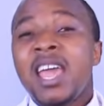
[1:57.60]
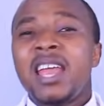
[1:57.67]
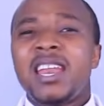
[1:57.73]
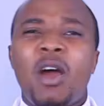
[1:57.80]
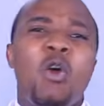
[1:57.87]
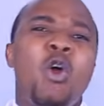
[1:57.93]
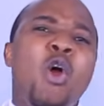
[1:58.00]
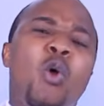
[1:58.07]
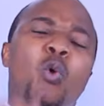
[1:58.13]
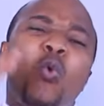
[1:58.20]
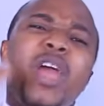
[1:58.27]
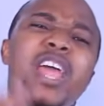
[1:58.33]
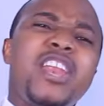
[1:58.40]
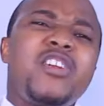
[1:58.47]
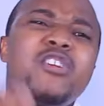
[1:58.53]
Now,
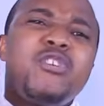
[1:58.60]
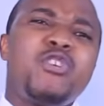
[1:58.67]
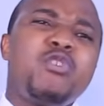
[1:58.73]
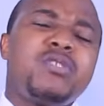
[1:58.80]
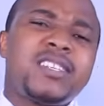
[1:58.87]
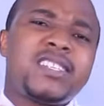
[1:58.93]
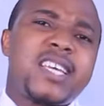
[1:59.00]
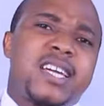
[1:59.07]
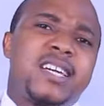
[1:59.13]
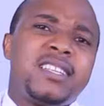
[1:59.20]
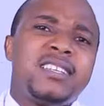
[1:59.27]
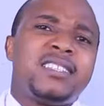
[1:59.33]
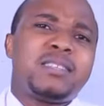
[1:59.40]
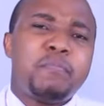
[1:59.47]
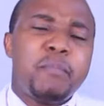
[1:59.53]
when do you take
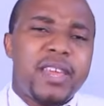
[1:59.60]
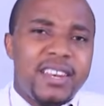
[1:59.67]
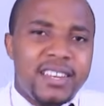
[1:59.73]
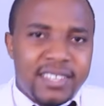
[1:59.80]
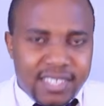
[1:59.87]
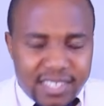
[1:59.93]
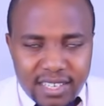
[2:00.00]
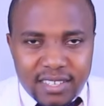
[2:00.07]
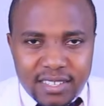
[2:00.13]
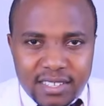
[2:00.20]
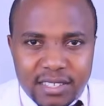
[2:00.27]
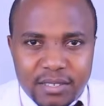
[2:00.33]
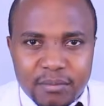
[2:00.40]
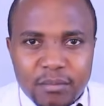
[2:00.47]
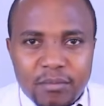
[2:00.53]
these
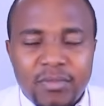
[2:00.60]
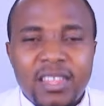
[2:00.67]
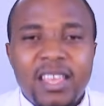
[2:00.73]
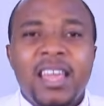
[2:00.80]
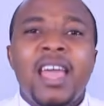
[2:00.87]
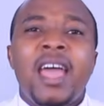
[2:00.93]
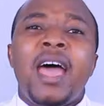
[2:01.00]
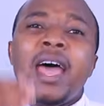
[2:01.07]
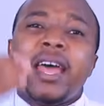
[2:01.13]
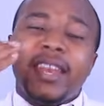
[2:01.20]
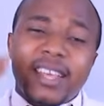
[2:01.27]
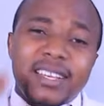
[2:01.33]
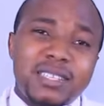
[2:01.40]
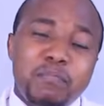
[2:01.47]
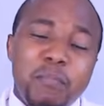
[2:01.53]
medicines?
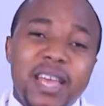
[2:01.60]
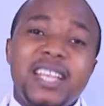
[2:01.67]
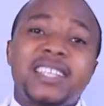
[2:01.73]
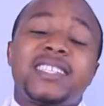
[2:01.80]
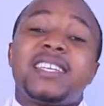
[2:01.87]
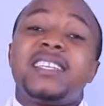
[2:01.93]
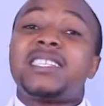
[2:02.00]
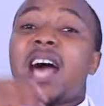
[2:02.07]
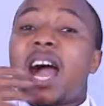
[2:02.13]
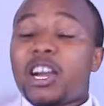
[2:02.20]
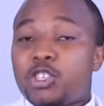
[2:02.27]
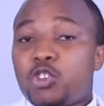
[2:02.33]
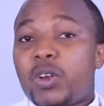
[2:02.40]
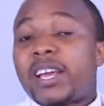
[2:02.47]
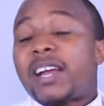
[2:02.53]
These medicines
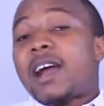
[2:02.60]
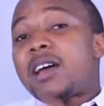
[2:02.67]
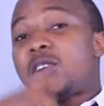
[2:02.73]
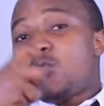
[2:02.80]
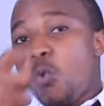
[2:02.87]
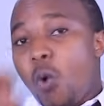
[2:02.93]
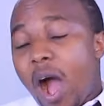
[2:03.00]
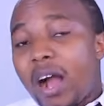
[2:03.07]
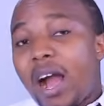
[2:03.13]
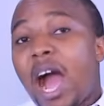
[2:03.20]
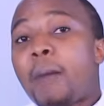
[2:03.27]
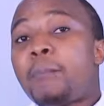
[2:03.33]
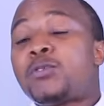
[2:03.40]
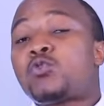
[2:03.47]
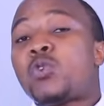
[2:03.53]
actually can work
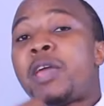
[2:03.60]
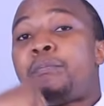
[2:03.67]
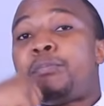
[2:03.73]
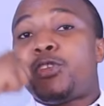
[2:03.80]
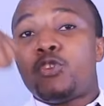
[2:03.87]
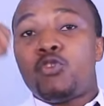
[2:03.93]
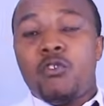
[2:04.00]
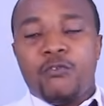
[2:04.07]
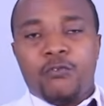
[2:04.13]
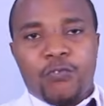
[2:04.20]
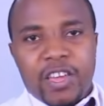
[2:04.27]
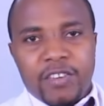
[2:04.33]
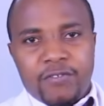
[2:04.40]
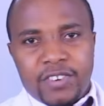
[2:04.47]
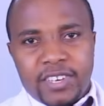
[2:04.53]
up to a period of
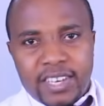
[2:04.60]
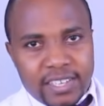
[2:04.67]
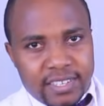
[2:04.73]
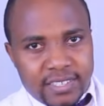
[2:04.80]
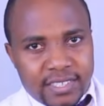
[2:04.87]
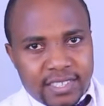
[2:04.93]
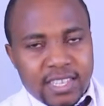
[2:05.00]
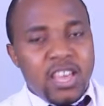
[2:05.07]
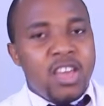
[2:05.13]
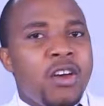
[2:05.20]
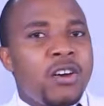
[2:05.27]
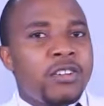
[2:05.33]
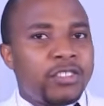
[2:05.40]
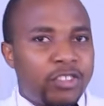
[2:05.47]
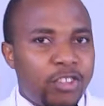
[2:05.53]
5 days.
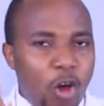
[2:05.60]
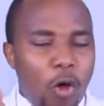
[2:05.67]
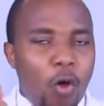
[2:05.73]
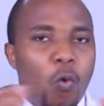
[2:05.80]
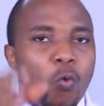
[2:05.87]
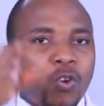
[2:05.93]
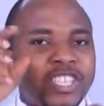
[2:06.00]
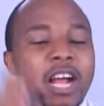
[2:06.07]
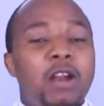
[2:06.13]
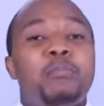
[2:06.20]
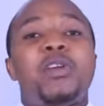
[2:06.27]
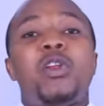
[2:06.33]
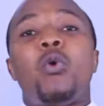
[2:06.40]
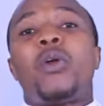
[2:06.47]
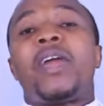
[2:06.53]
Though we shall
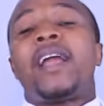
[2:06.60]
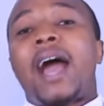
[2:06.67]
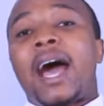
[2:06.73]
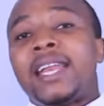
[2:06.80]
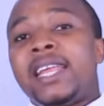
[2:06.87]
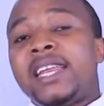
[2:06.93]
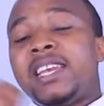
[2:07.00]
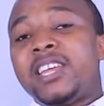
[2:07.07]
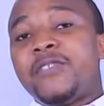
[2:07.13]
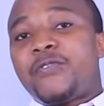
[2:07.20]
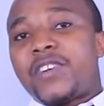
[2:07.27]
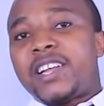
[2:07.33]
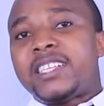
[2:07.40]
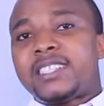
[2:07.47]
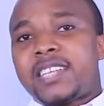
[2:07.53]
be looking at the
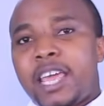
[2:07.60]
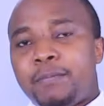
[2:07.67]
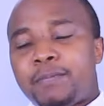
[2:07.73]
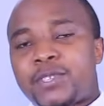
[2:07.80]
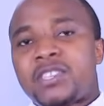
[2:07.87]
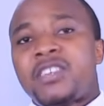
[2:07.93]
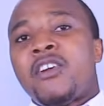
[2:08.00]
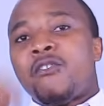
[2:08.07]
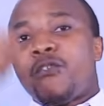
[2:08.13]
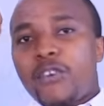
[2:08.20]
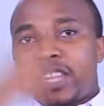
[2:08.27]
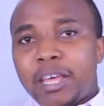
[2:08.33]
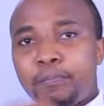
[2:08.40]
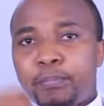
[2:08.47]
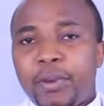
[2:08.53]
different types.
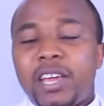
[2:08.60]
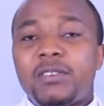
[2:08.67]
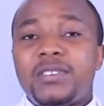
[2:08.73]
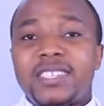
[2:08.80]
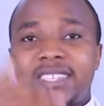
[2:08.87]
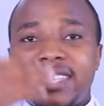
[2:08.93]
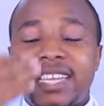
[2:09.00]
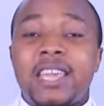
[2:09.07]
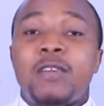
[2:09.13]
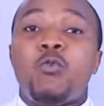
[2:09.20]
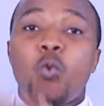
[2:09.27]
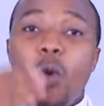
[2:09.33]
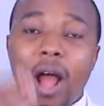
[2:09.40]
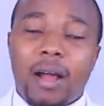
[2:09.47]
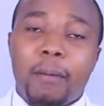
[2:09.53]
For the pills, they
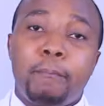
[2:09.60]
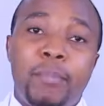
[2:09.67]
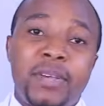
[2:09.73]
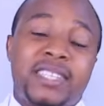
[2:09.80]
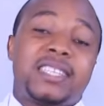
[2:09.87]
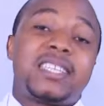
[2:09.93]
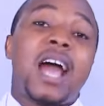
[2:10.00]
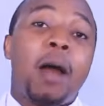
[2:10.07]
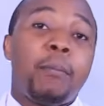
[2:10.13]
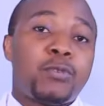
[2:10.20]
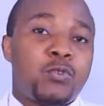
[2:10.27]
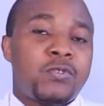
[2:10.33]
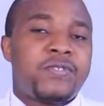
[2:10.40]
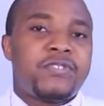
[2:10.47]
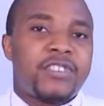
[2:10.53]
work best up
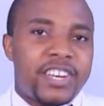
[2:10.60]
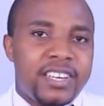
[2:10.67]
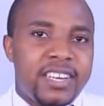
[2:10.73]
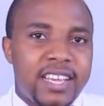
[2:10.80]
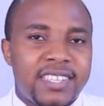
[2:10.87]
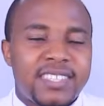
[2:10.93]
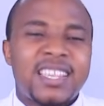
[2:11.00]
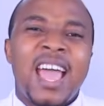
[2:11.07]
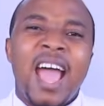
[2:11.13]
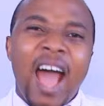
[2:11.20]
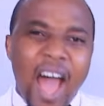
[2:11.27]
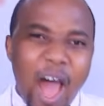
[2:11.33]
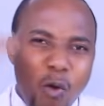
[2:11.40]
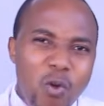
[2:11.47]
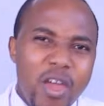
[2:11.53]
to 3 days.
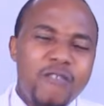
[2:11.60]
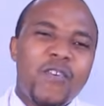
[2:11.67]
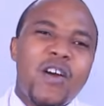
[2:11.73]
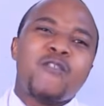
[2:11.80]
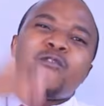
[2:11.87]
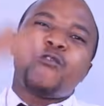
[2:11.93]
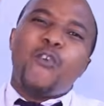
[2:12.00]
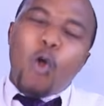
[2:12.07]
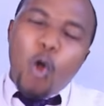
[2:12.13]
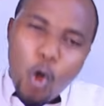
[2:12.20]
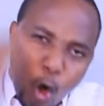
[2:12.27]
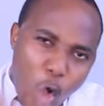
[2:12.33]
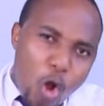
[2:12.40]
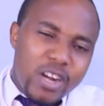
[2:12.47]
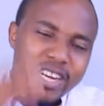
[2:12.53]
However, for
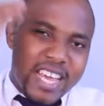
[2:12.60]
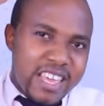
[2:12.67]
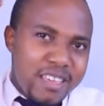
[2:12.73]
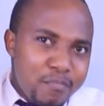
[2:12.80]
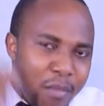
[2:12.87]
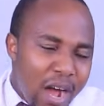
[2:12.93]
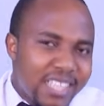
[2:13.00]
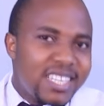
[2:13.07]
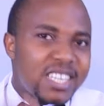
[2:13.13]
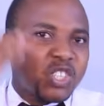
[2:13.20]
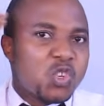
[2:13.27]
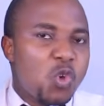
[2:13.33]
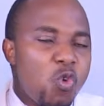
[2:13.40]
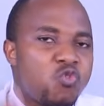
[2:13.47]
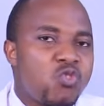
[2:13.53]
all the
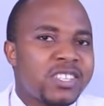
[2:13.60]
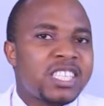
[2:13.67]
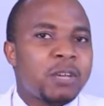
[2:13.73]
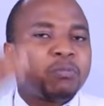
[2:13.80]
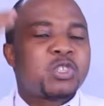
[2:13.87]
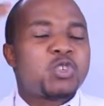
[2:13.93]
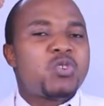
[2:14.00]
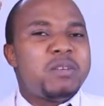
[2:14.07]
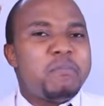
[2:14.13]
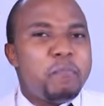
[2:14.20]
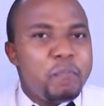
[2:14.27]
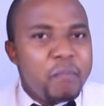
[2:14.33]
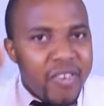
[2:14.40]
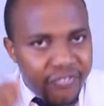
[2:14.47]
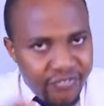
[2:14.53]
emergency
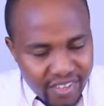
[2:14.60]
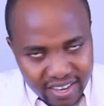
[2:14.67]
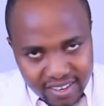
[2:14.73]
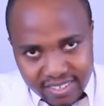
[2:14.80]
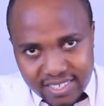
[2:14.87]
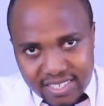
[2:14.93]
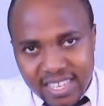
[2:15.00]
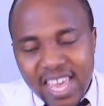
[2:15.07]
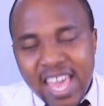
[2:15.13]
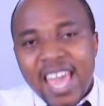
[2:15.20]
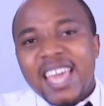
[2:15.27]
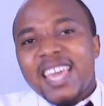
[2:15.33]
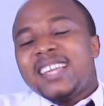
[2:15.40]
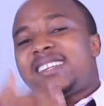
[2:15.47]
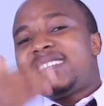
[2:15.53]
contraception methods,
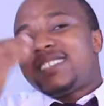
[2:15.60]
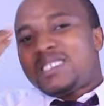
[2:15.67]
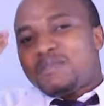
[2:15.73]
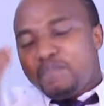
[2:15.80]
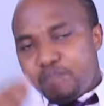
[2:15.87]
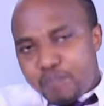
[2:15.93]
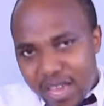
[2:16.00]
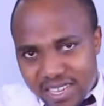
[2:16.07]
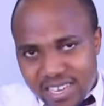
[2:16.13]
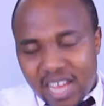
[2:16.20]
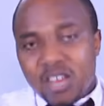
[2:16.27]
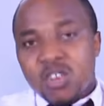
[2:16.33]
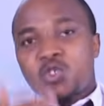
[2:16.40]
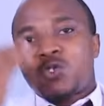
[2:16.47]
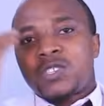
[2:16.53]
it is
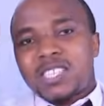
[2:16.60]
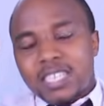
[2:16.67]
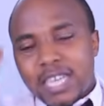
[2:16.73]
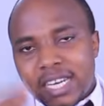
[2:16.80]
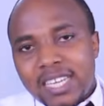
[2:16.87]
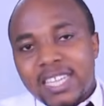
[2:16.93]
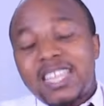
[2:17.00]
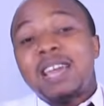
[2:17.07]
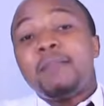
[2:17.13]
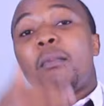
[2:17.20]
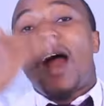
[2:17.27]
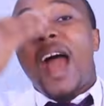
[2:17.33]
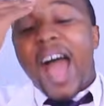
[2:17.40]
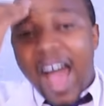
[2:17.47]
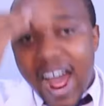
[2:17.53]
better to start
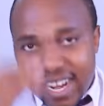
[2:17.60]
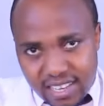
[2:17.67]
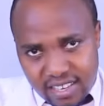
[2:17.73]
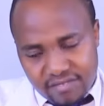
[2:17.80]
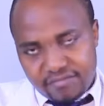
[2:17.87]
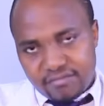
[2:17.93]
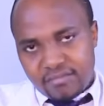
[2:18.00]
them early.